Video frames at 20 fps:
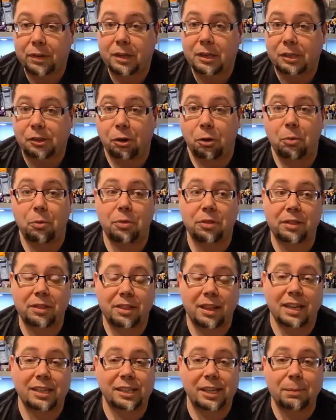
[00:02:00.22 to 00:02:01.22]
So
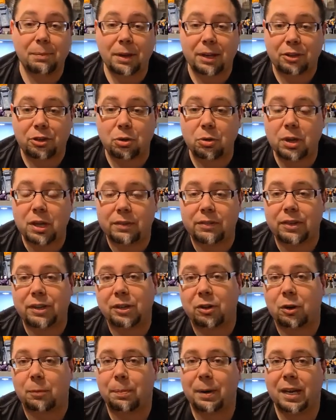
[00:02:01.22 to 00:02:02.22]
that seemed like too good of a
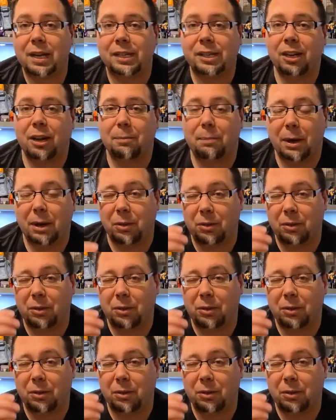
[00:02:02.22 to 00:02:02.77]
deal to pass up. My